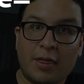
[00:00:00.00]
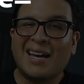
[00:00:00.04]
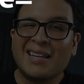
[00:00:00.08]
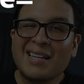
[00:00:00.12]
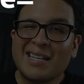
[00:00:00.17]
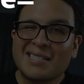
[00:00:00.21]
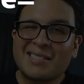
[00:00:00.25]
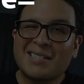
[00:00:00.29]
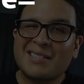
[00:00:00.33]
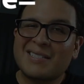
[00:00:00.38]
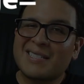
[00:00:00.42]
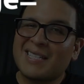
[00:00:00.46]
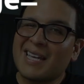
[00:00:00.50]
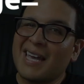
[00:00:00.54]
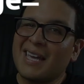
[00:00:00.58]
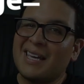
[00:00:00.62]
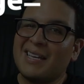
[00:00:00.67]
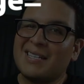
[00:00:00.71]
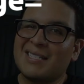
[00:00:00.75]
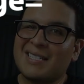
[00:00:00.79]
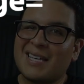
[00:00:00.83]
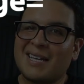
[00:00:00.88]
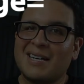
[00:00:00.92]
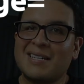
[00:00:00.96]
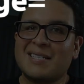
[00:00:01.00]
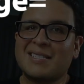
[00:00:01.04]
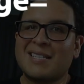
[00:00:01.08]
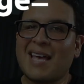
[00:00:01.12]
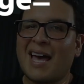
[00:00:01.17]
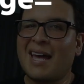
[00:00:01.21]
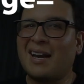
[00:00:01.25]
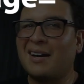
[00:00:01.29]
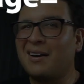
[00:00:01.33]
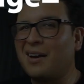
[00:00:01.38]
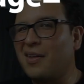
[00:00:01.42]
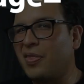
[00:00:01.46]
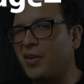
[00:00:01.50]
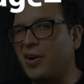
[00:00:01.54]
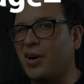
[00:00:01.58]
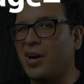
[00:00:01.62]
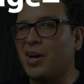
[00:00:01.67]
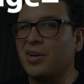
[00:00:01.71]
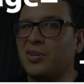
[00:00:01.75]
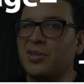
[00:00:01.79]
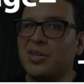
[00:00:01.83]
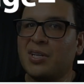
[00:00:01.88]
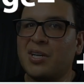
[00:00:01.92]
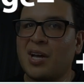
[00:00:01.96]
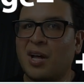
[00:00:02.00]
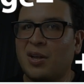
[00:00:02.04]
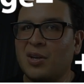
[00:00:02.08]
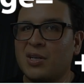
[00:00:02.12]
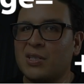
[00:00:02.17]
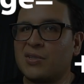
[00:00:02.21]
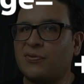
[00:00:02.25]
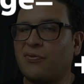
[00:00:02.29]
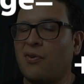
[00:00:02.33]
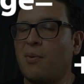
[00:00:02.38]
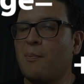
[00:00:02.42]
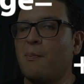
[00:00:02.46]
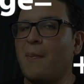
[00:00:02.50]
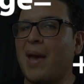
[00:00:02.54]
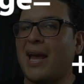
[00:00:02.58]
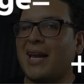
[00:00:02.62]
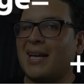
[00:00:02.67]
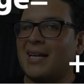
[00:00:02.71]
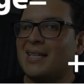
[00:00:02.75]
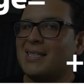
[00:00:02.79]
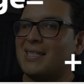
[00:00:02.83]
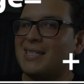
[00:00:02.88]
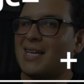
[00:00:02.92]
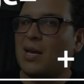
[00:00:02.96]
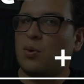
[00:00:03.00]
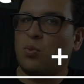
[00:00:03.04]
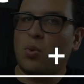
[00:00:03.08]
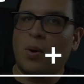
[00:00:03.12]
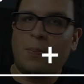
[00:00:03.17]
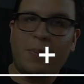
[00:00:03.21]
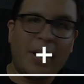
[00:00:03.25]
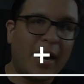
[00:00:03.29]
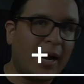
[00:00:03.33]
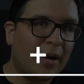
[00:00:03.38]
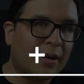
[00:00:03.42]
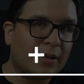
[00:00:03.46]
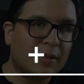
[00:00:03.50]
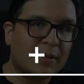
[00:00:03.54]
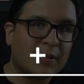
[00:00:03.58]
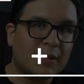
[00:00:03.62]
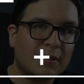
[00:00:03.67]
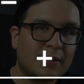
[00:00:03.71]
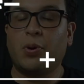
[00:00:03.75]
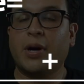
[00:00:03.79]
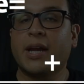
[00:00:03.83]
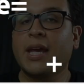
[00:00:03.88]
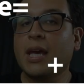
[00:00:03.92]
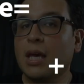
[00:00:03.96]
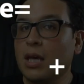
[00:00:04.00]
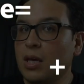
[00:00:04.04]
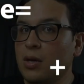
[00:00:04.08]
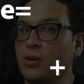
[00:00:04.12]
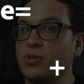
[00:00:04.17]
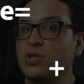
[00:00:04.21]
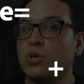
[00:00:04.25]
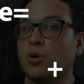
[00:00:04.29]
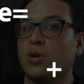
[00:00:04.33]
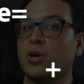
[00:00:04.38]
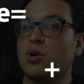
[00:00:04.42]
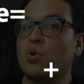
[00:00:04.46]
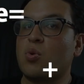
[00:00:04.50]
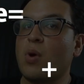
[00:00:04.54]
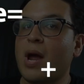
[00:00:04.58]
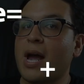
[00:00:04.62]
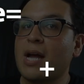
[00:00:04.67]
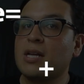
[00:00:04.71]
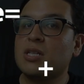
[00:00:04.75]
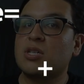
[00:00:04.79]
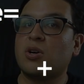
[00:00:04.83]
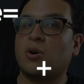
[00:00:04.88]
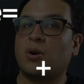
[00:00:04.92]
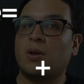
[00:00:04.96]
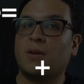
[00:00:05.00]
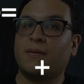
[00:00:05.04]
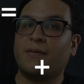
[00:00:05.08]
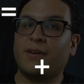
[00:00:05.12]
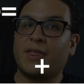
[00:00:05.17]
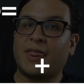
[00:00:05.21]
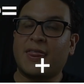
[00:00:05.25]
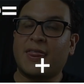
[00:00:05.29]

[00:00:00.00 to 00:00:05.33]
And let's just say you set aside another $100 for maintenance and repairs, bringing you to a grand total of